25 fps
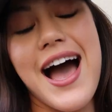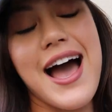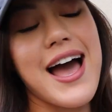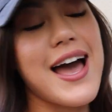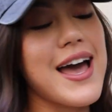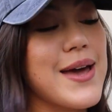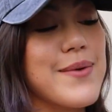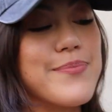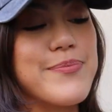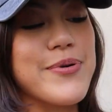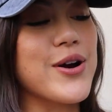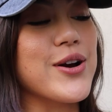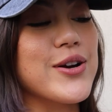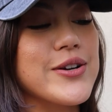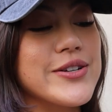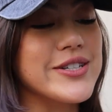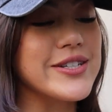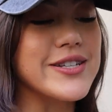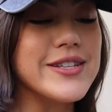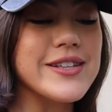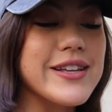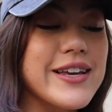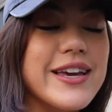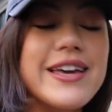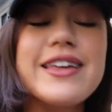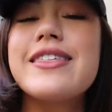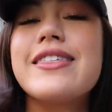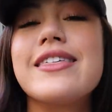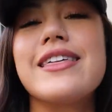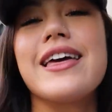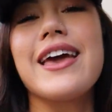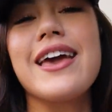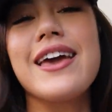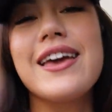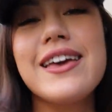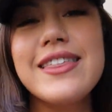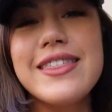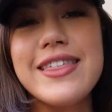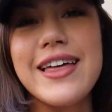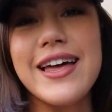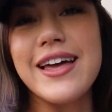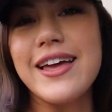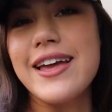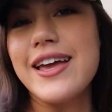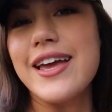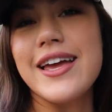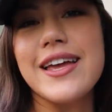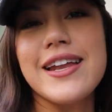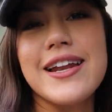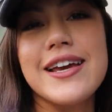I personally think
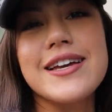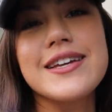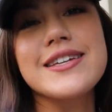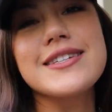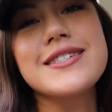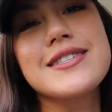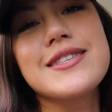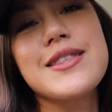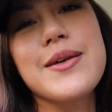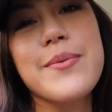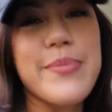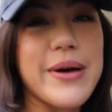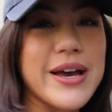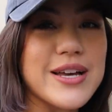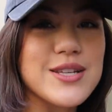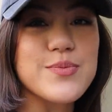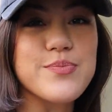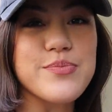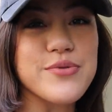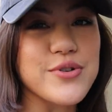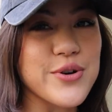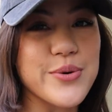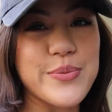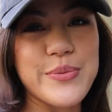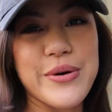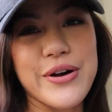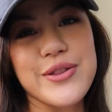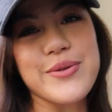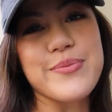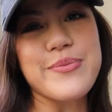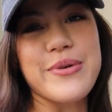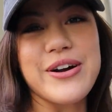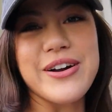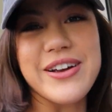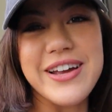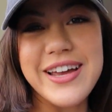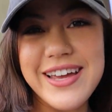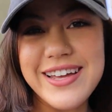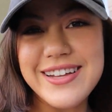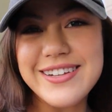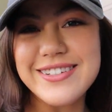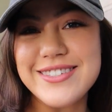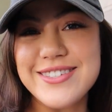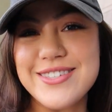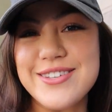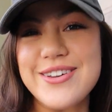that it is the best broom on the market,